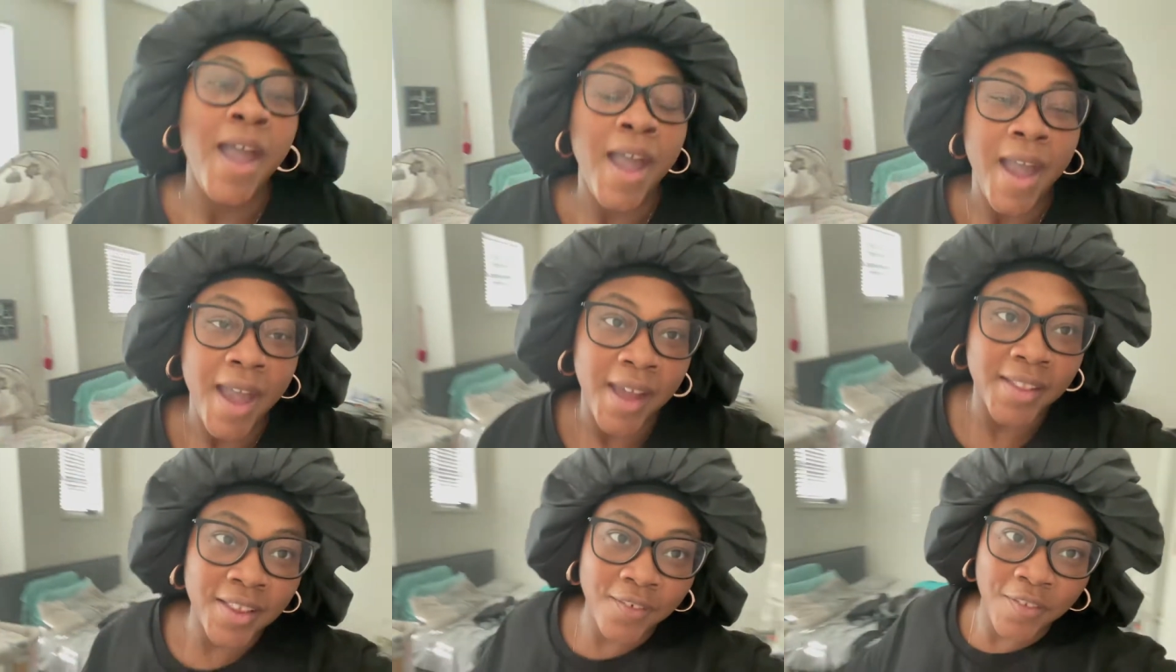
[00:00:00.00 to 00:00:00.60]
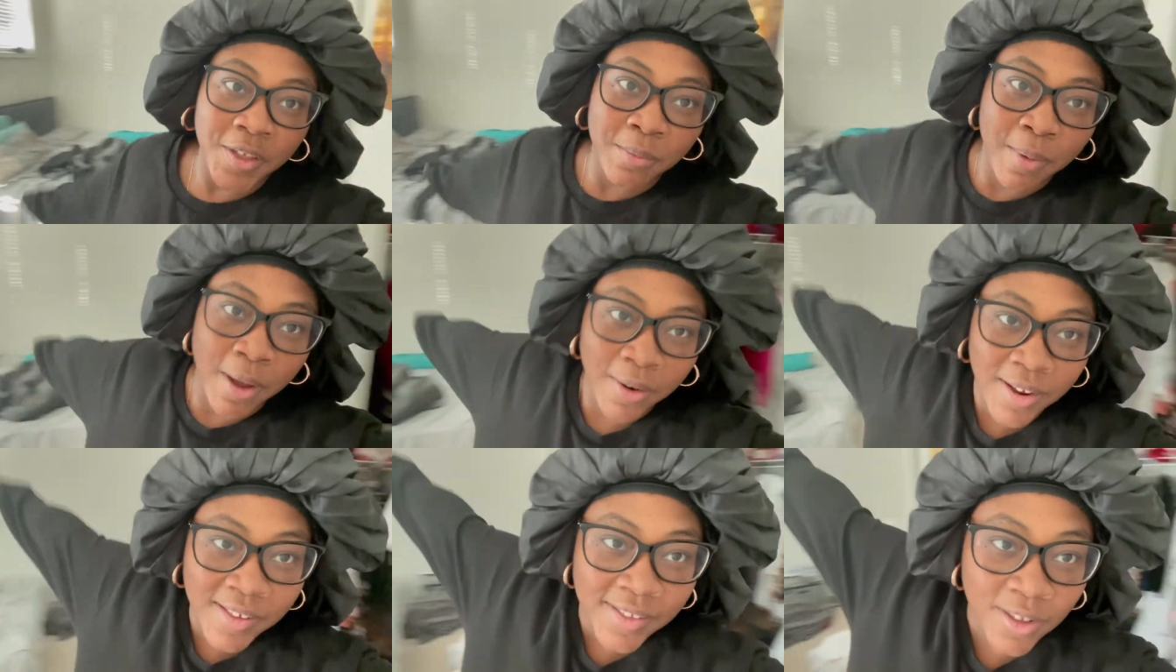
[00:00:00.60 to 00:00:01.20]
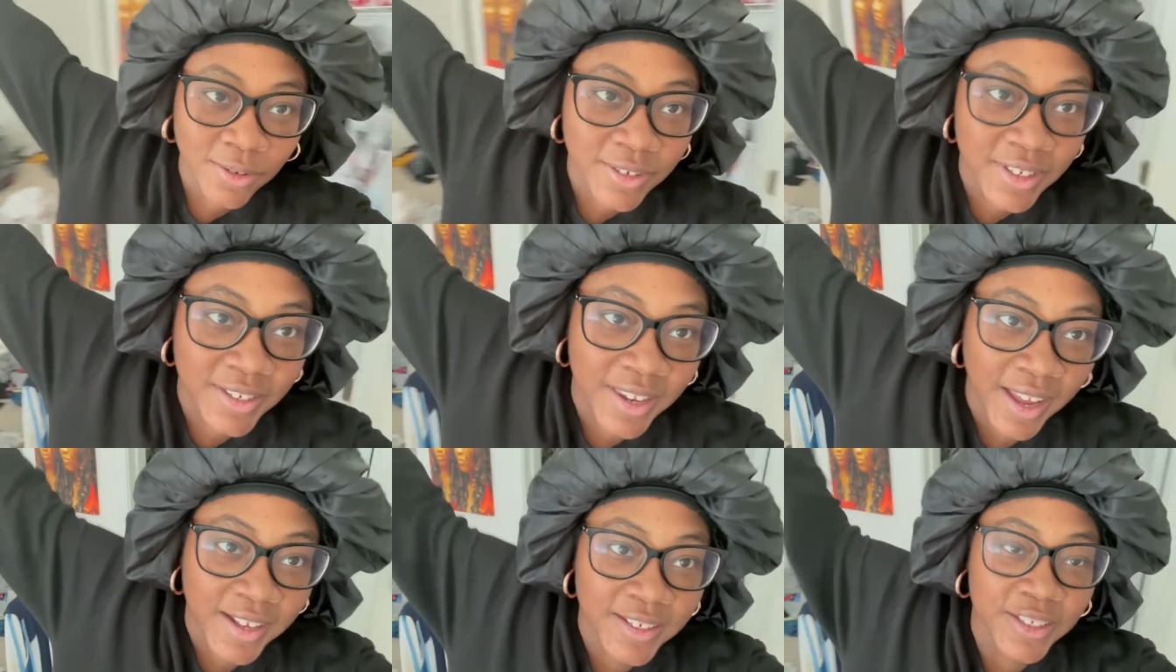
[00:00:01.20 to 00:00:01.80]
Hey lovely berries, so
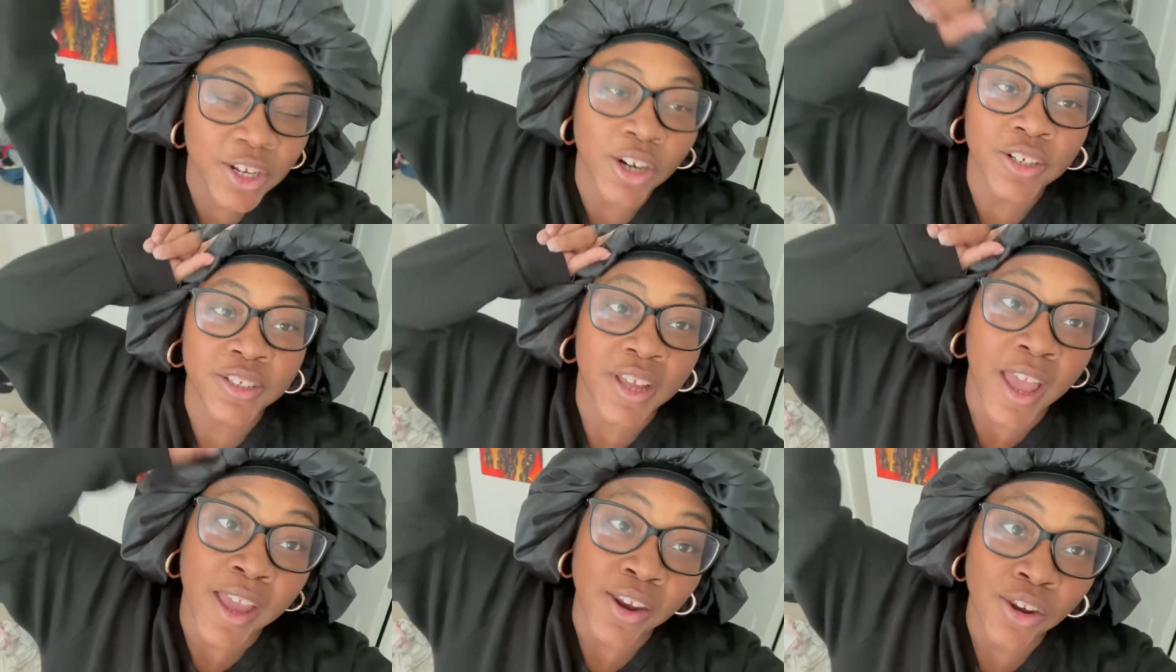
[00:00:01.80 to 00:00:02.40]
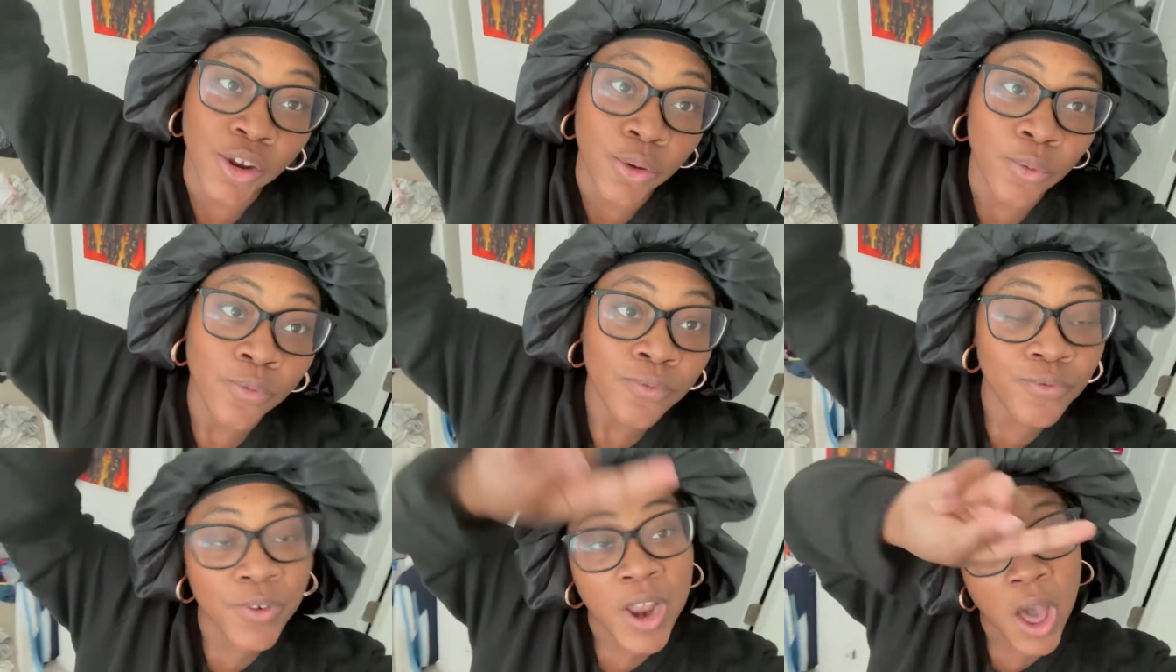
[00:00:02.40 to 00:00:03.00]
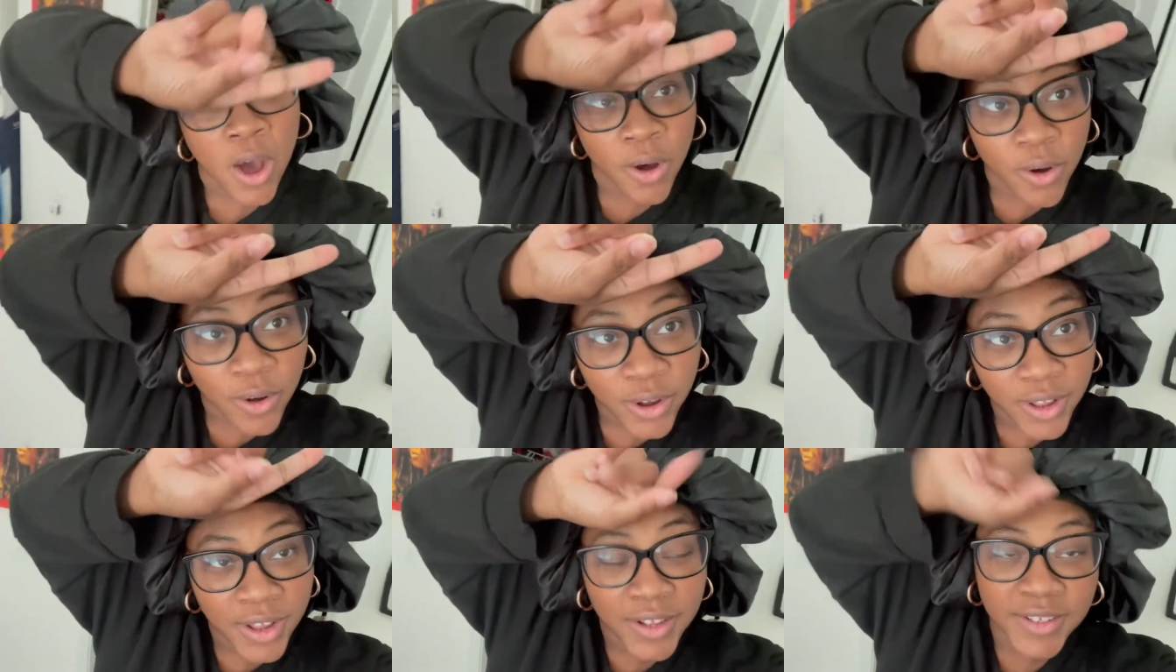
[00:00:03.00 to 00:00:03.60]
today starts a new
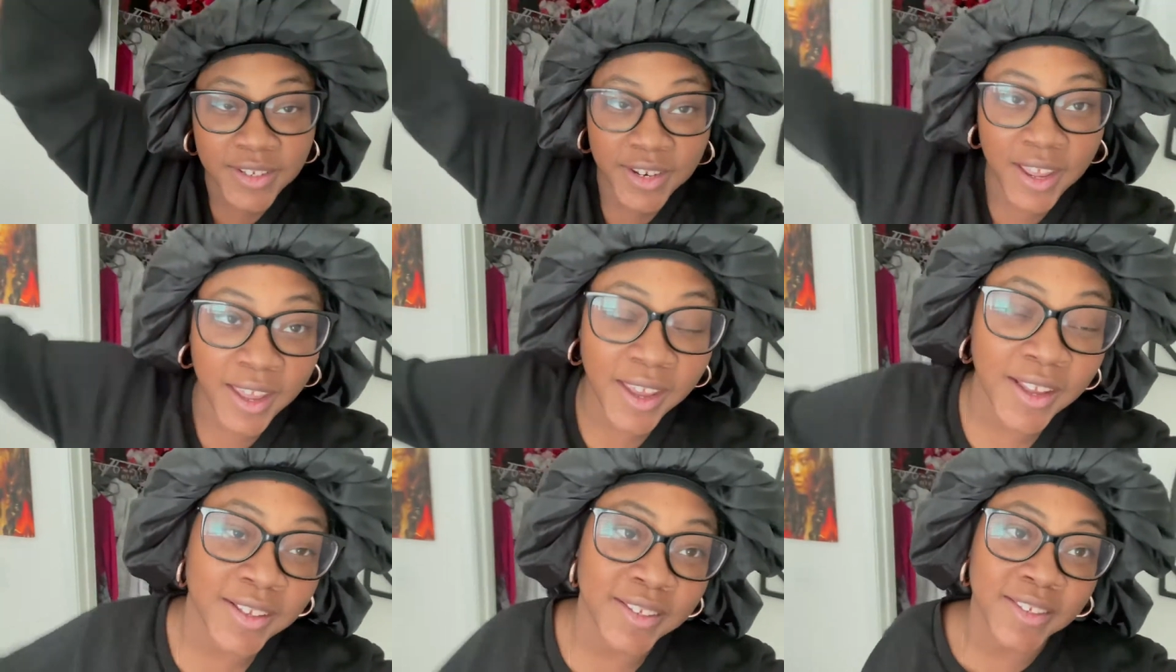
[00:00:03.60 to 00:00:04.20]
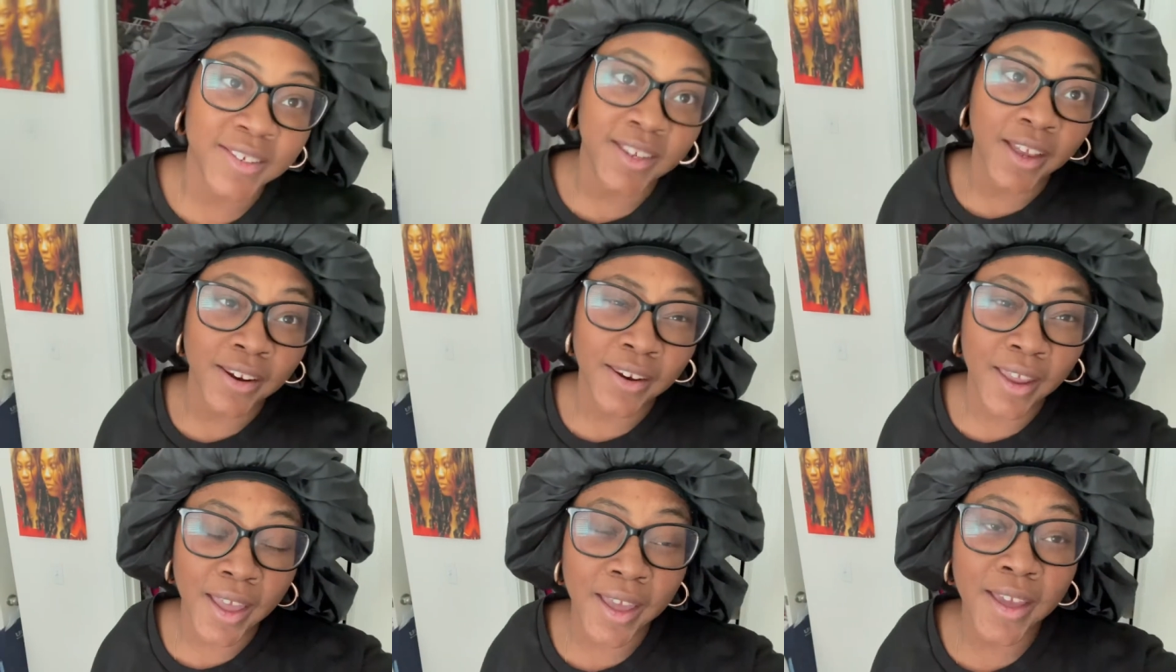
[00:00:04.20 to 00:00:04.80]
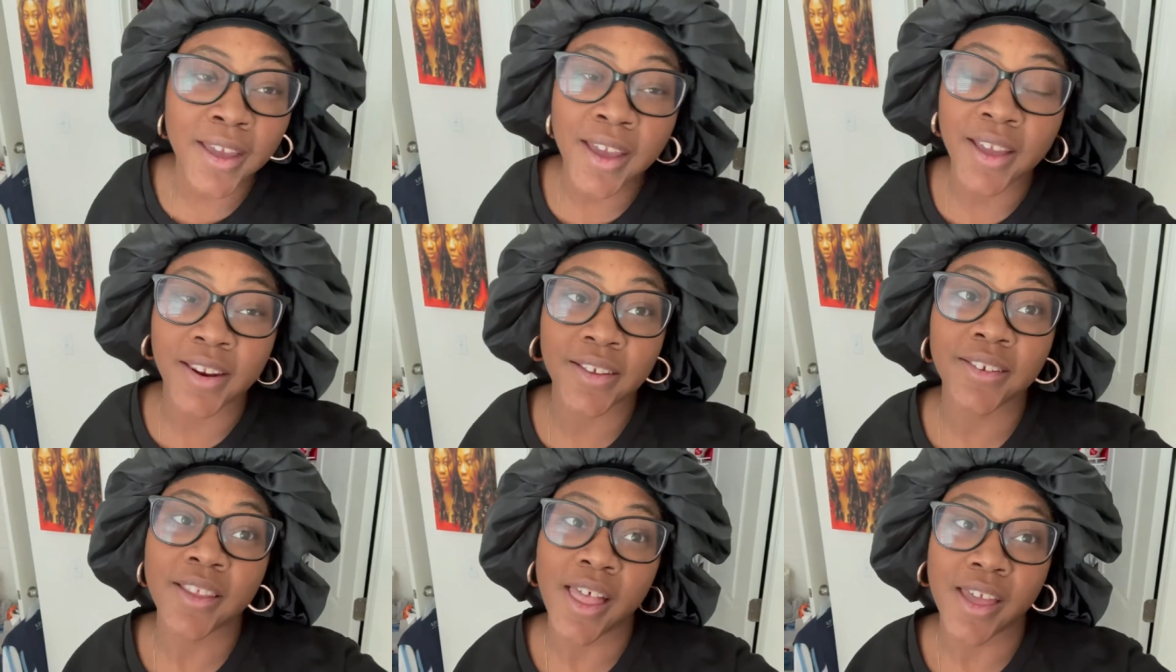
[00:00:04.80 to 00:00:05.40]
vlog. Today is Sunday. It
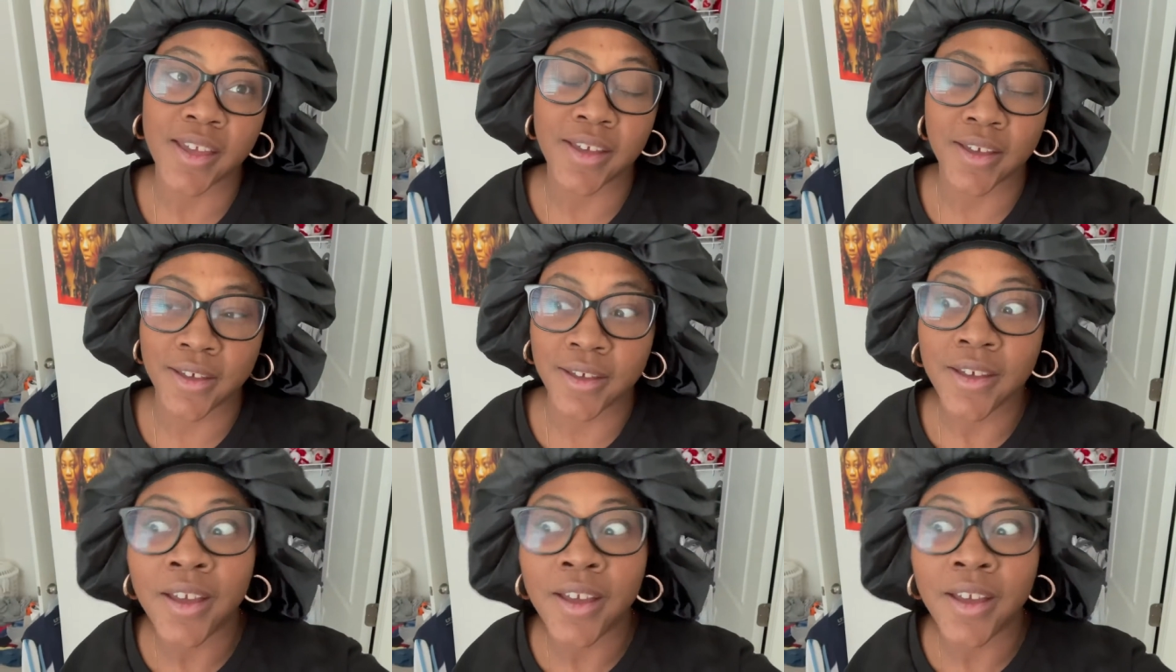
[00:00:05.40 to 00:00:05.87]
is like